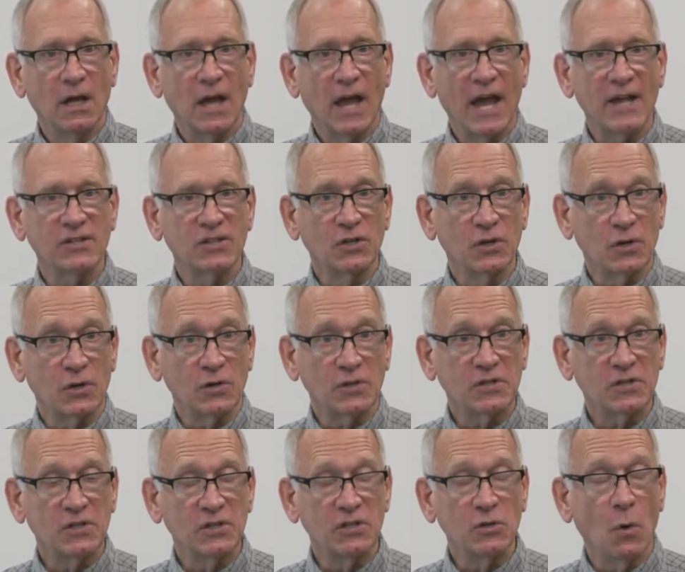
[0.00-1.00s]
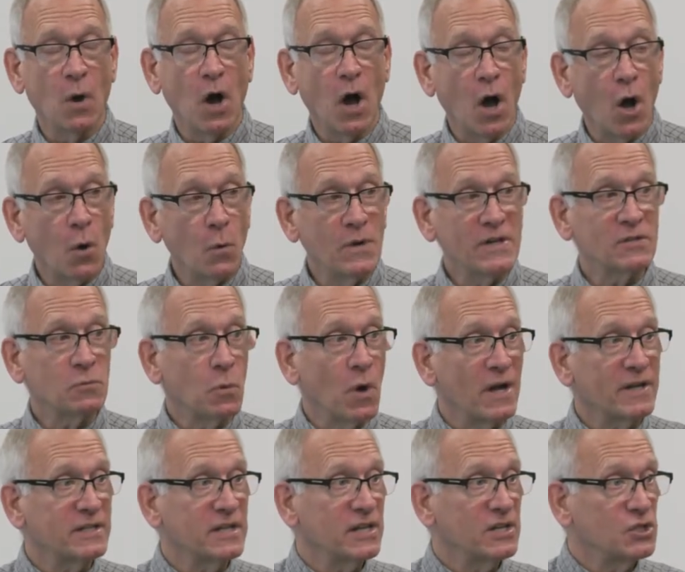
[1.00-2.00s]
as a nurse, you always
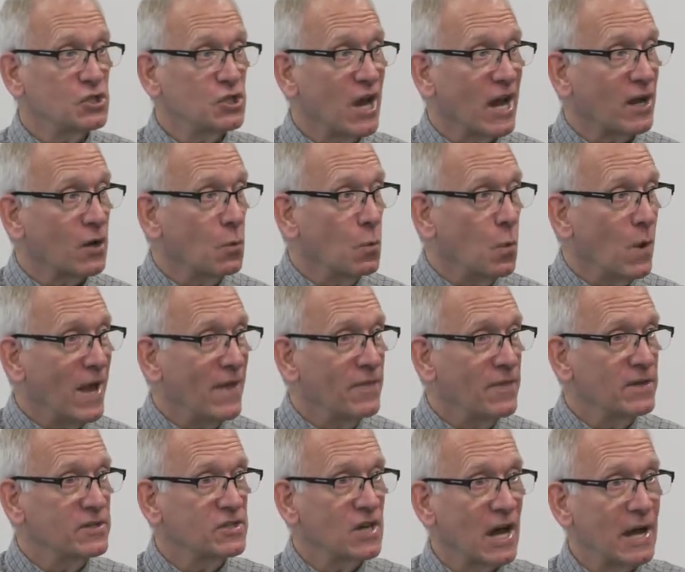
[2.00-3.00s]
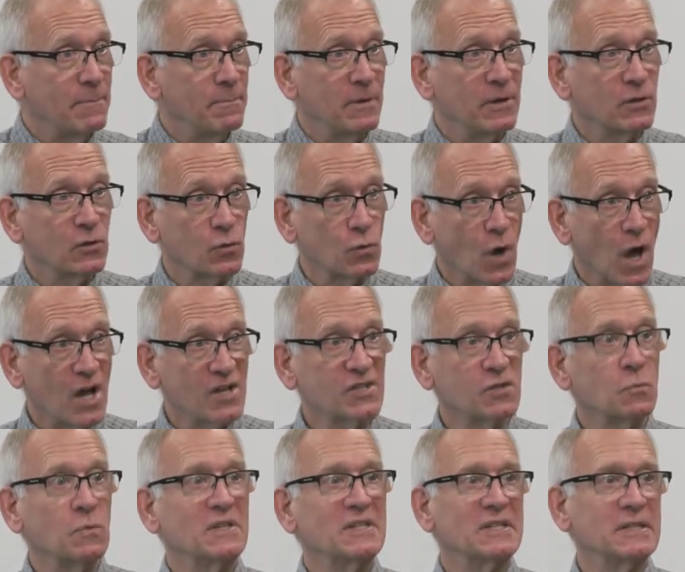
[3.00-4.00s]
want to check when the type and cross
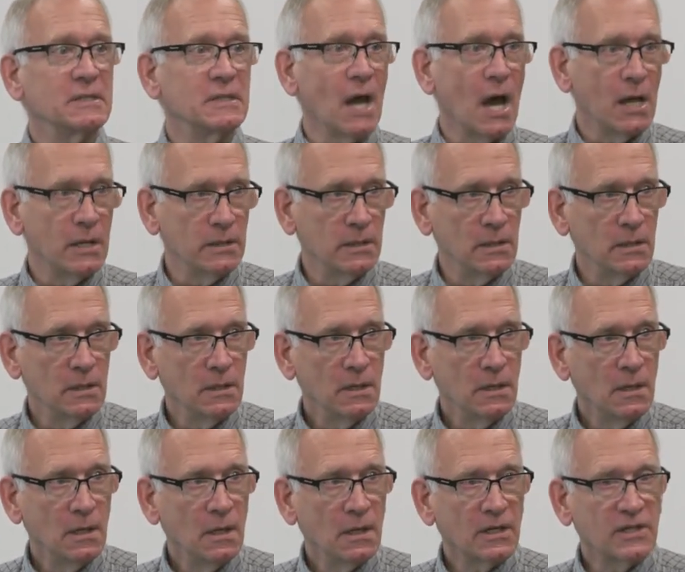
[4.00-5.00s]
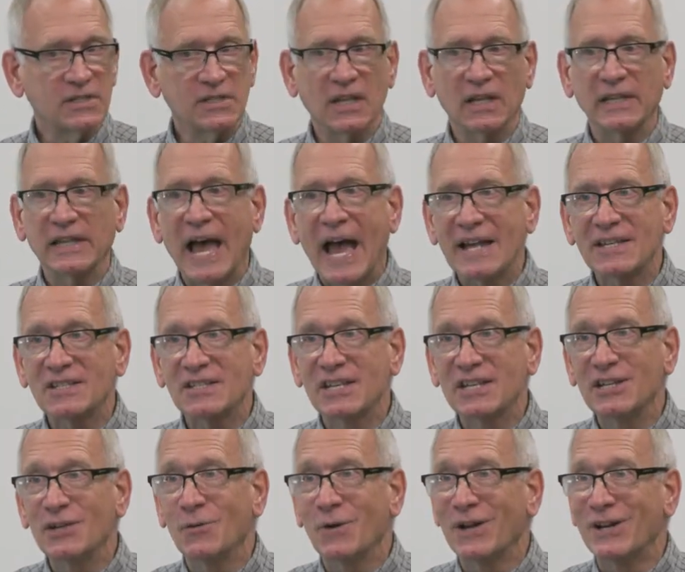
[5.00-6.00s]
was done. Because the last
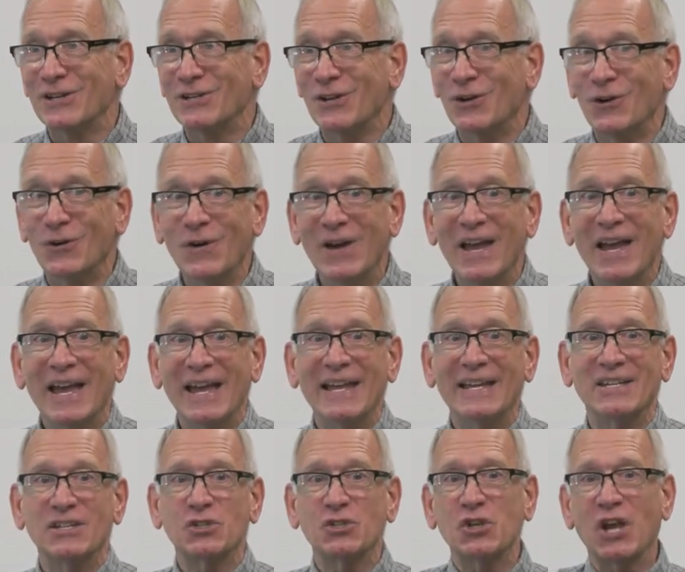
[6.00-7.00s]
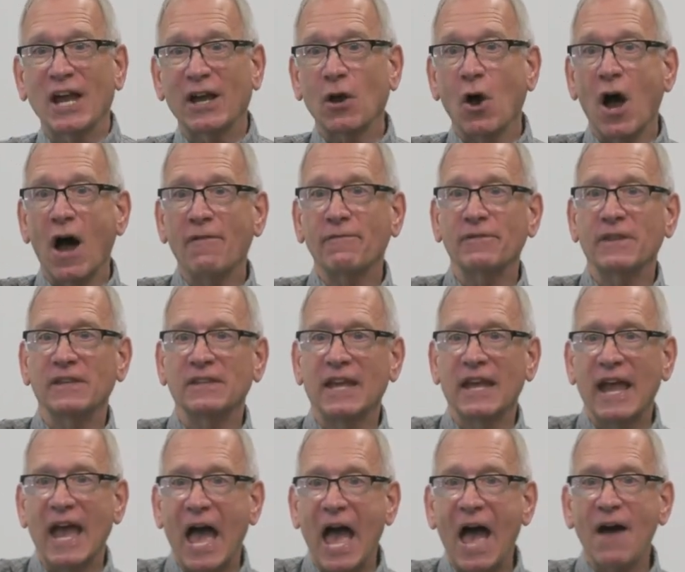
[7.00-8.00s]
thing you want to do is check off that
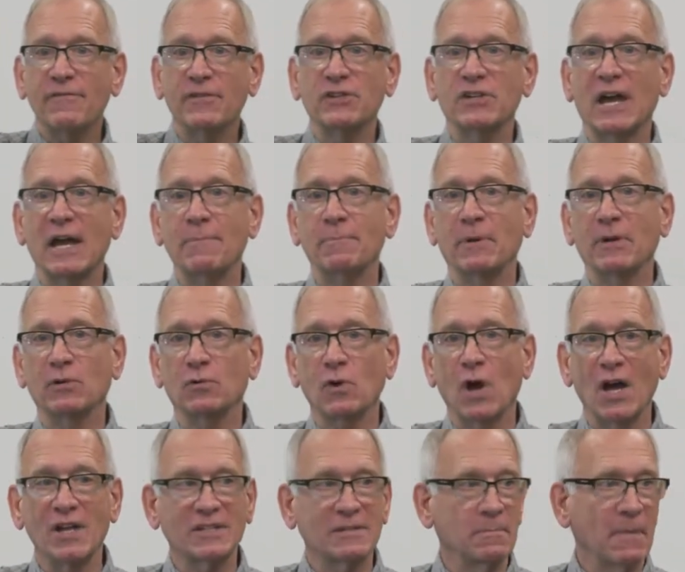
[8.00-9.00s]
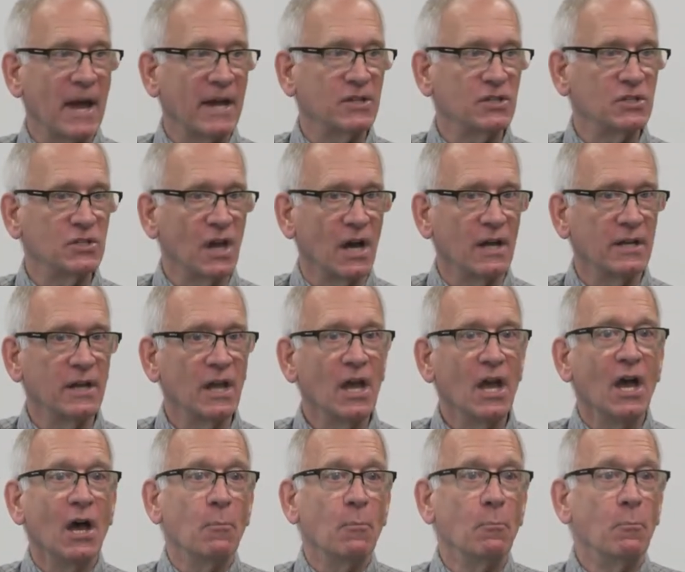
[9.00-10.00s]
they have a type and cross match done,
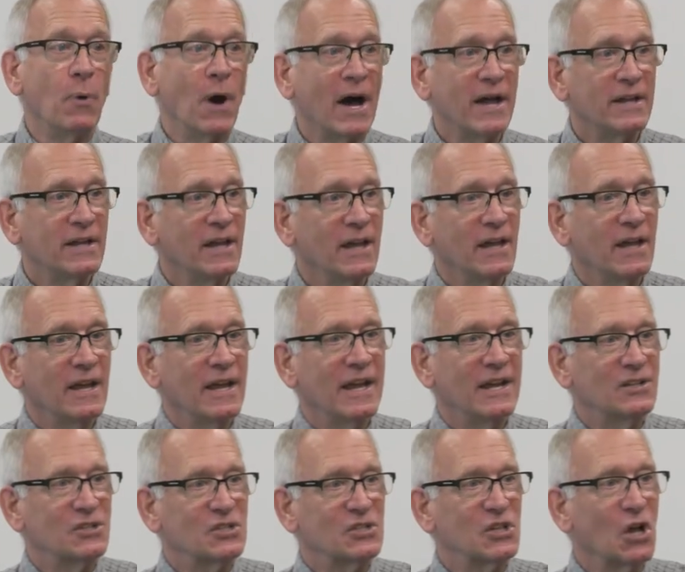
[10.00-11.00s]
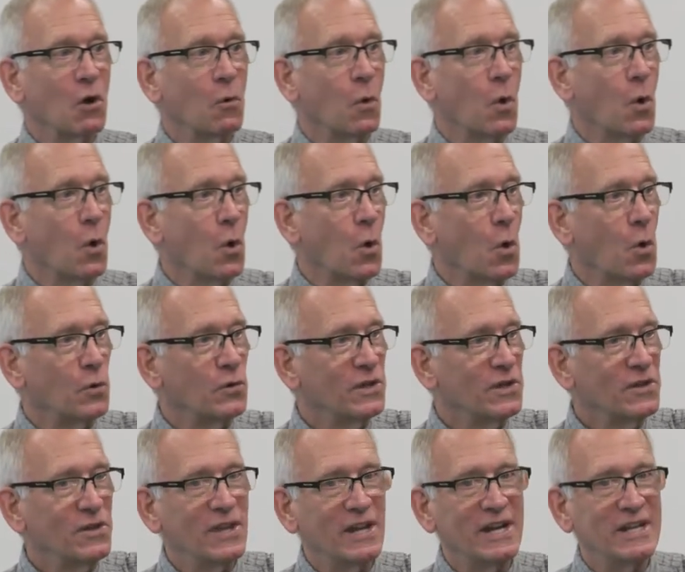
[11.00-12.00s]
but it's so old
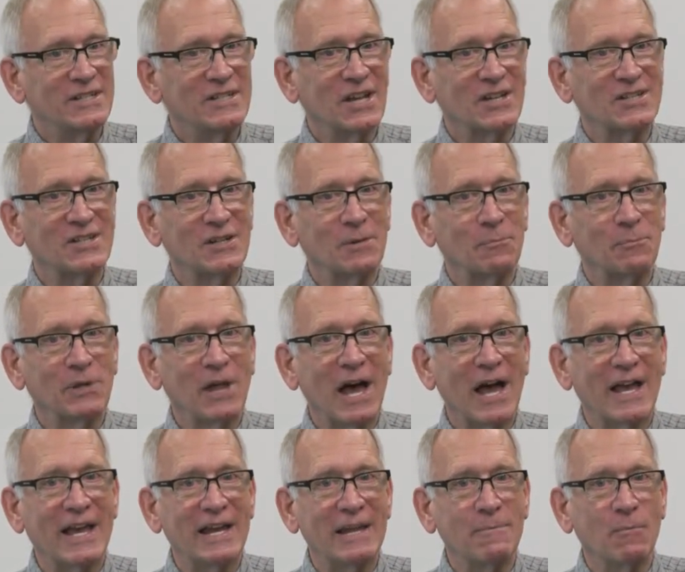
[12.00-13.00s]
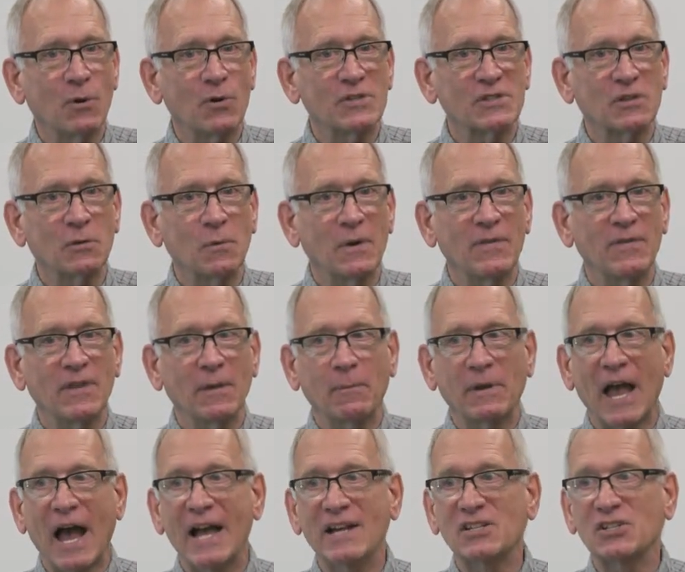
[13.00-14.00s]
that it doesn't apply anymore. So when the
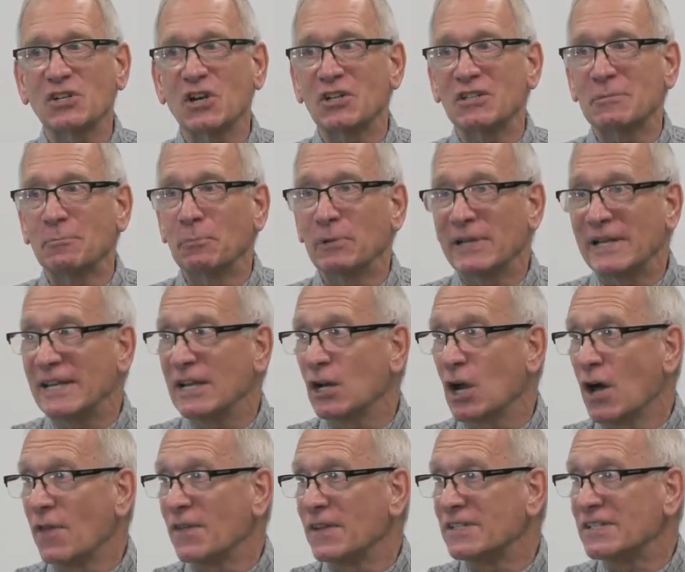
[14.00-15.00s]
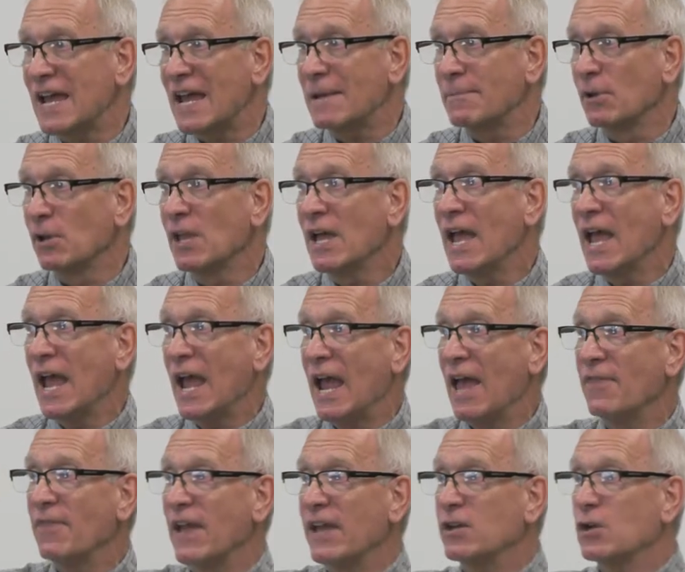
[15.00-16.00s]
guy starts bleeding on the table
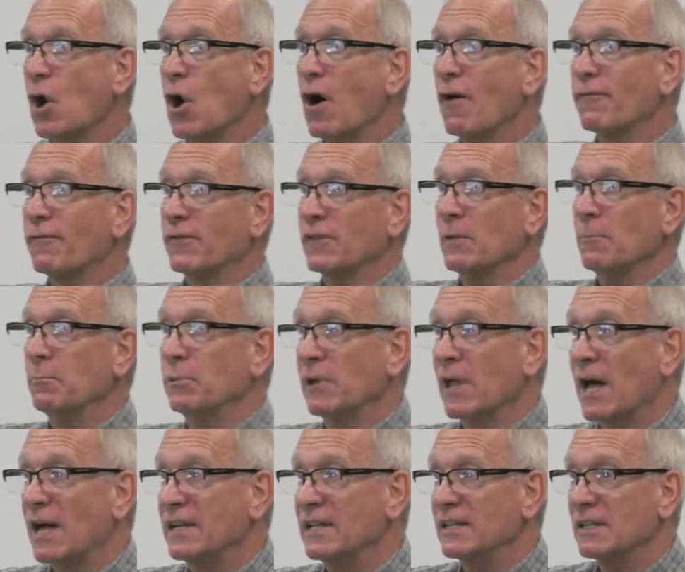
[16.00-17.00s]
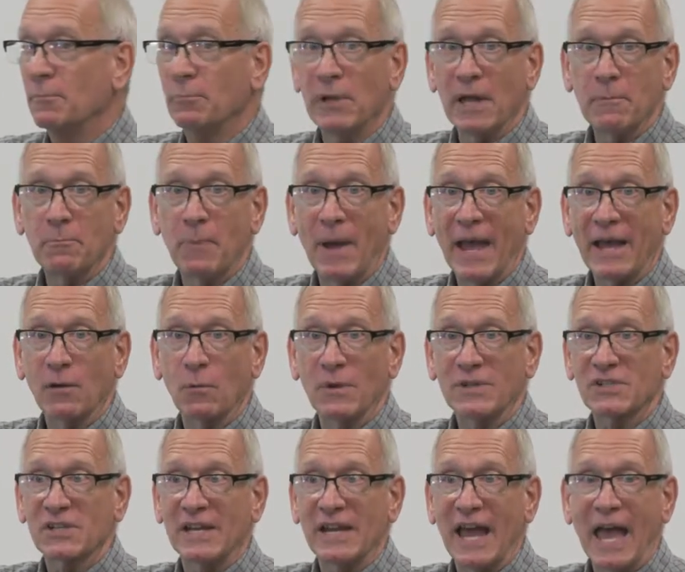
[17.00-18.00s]
and they call for the blood in the blood bank,
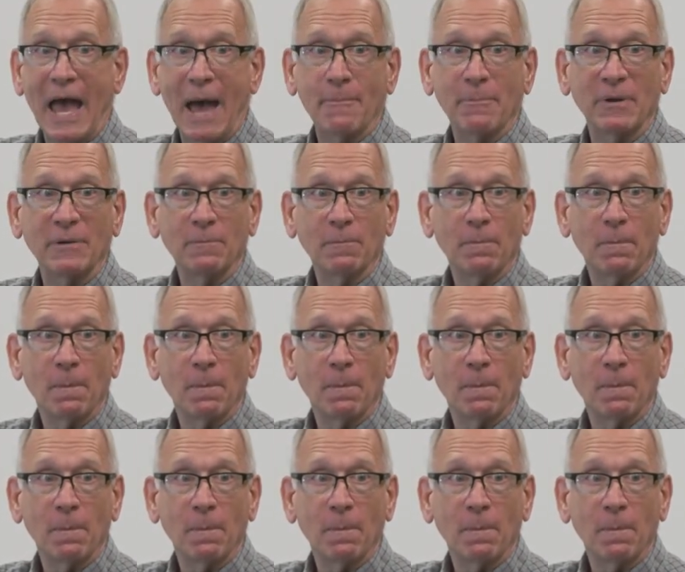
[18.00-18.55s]
what's going to happen?